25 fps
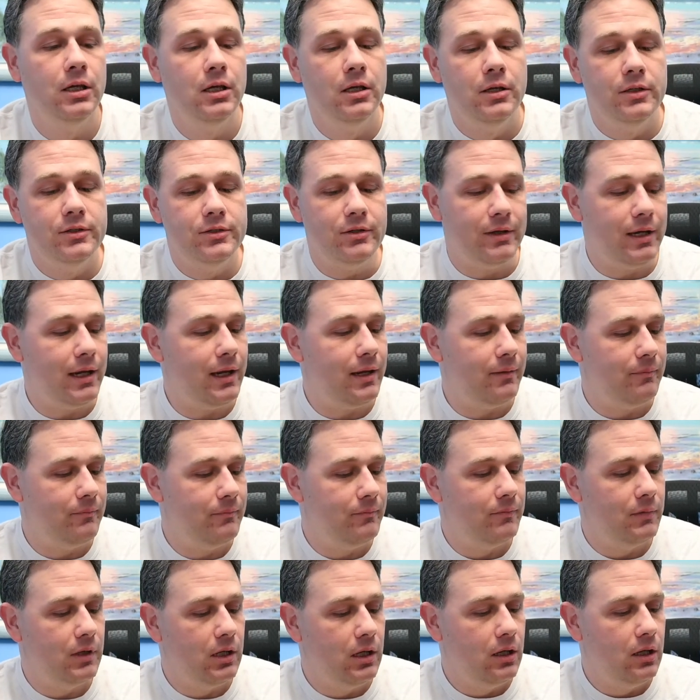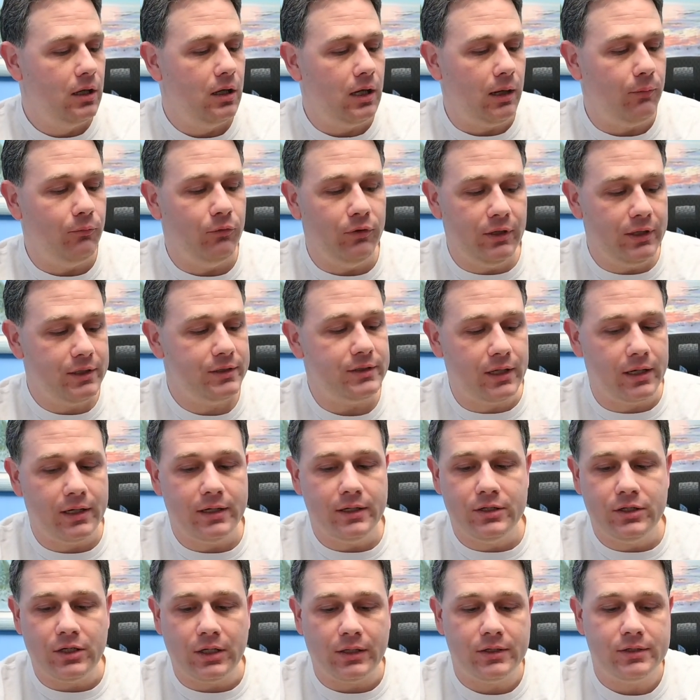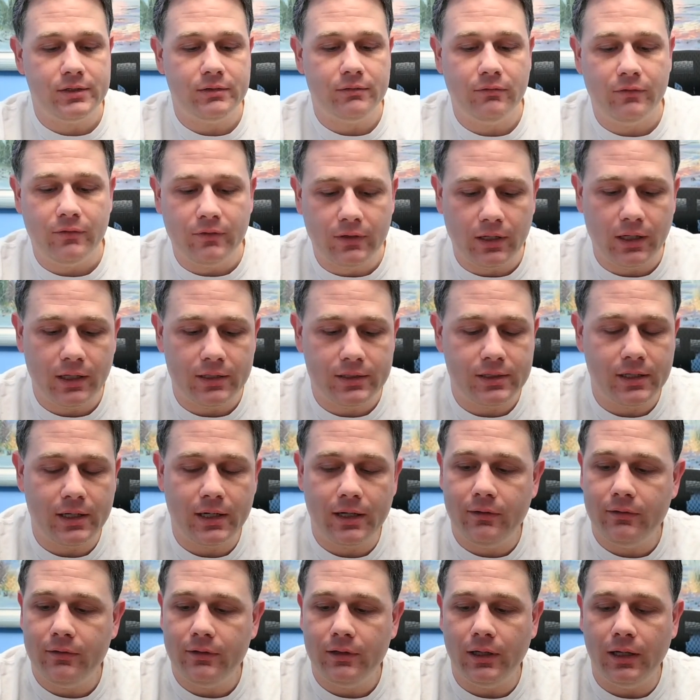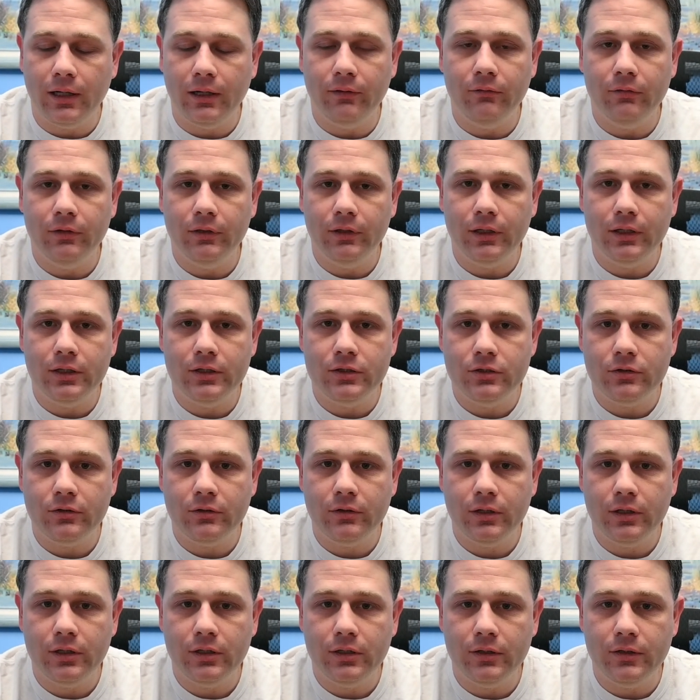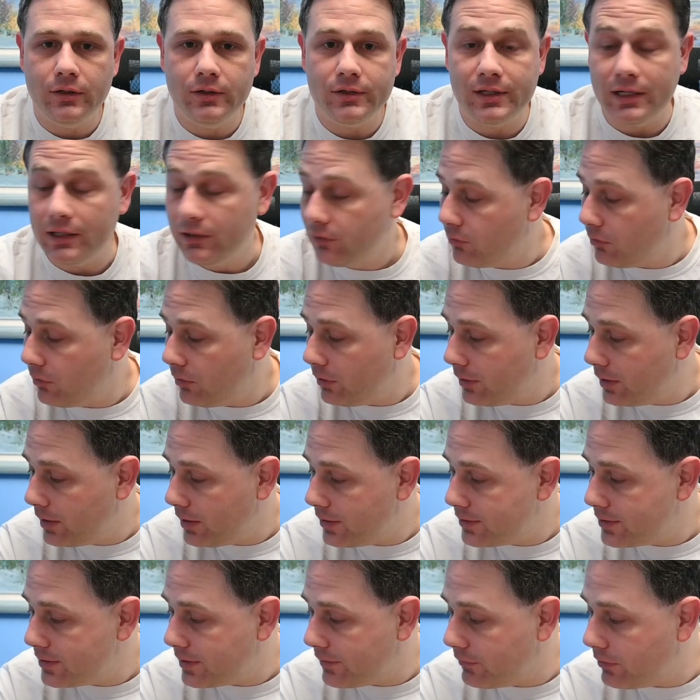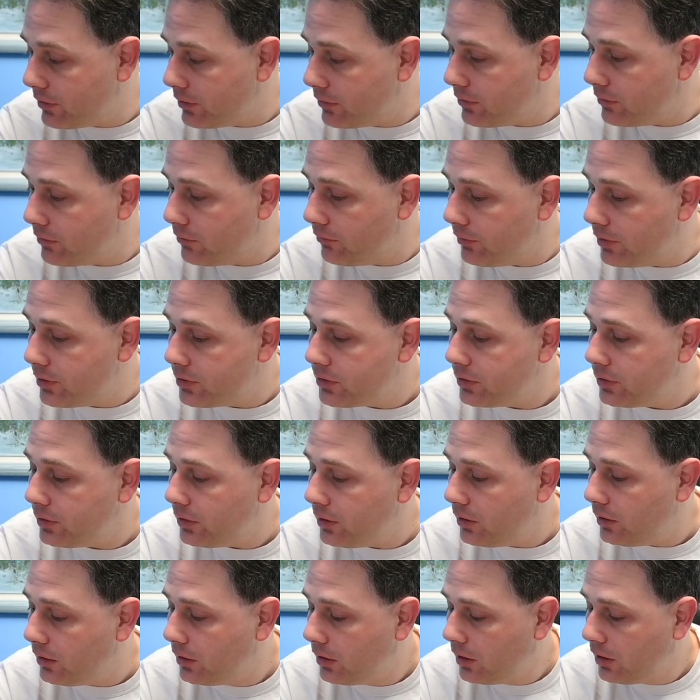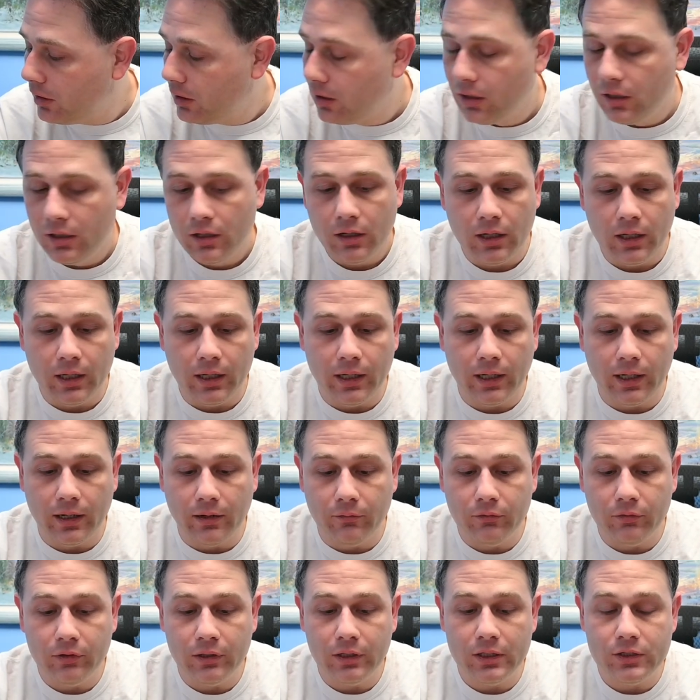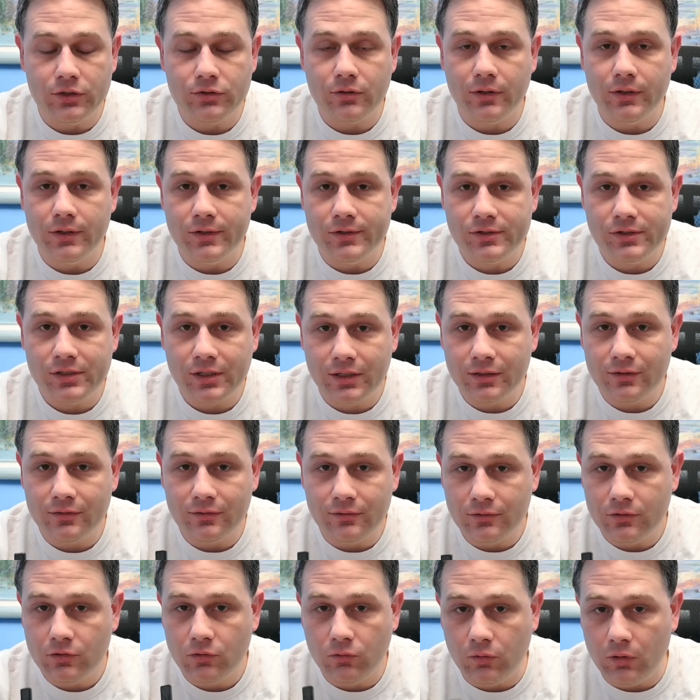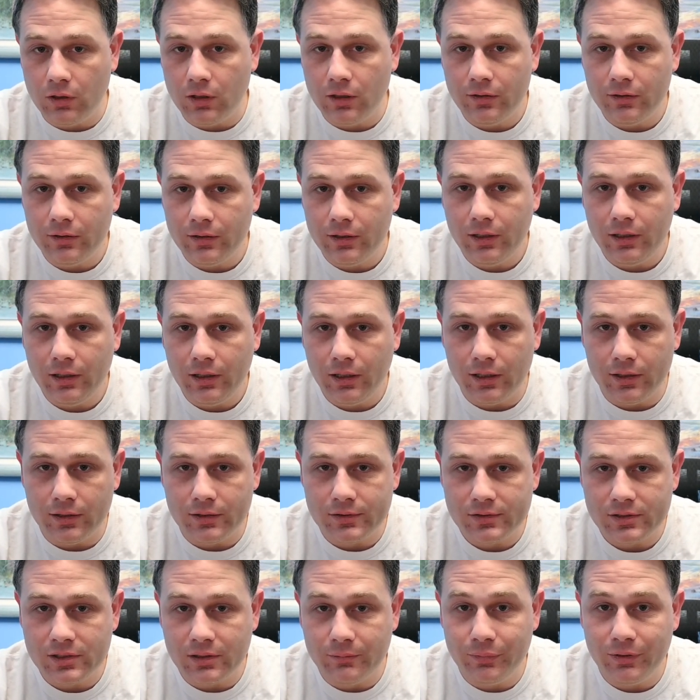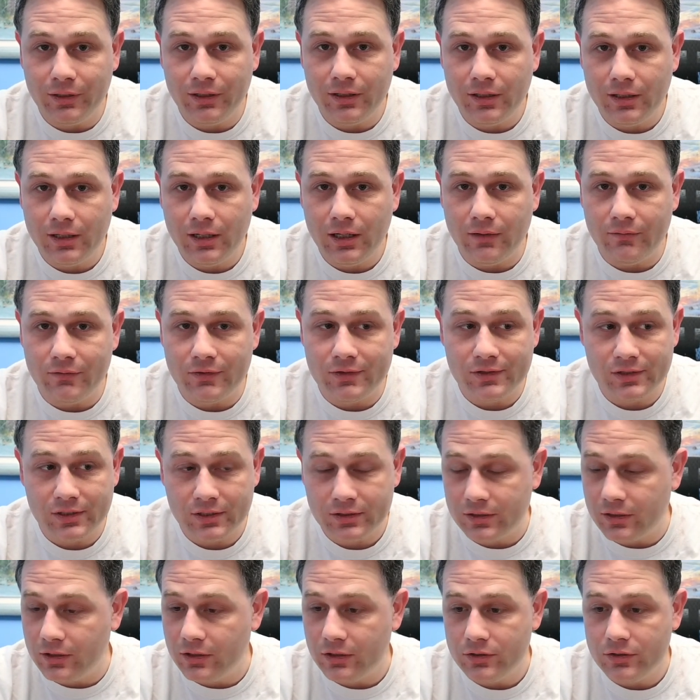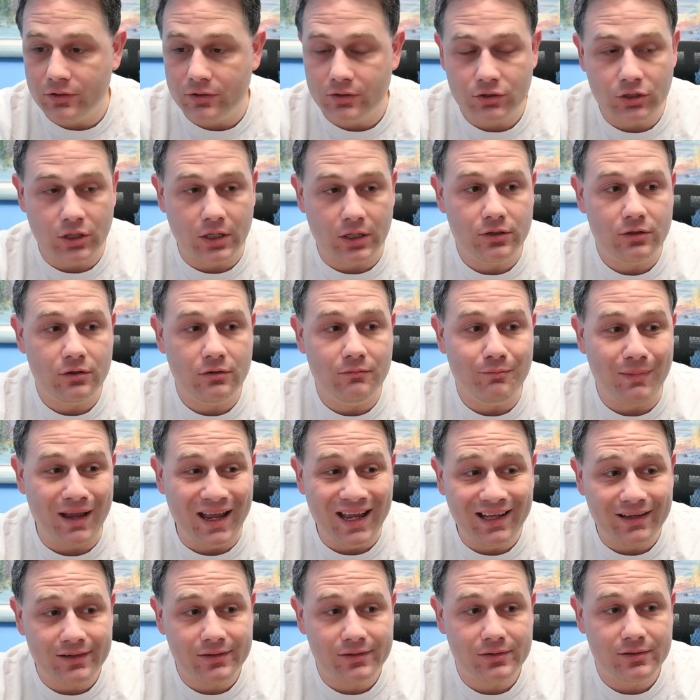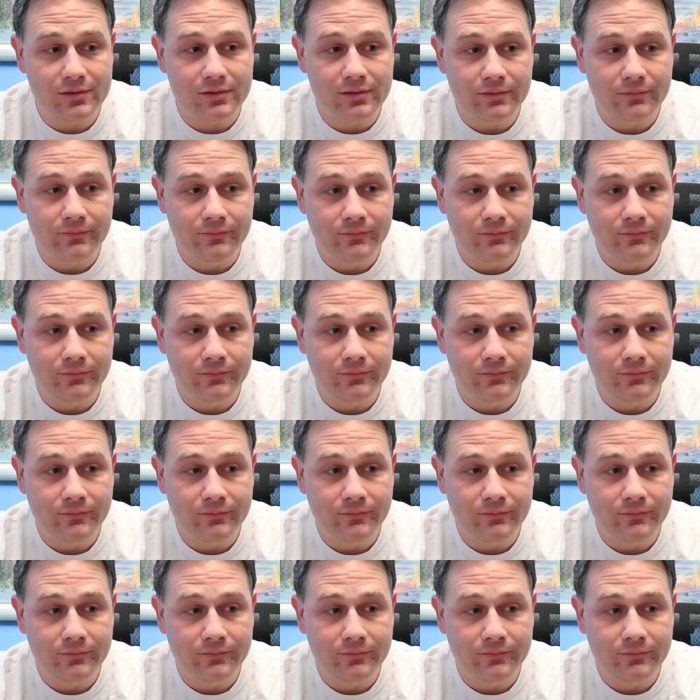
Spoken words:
So yeah, I'm really excited to check this headset out. I really enjoyed the sound quality of the 700 originally, and I really enjoy the signal quality and stability of the 600 Gen 2 Max.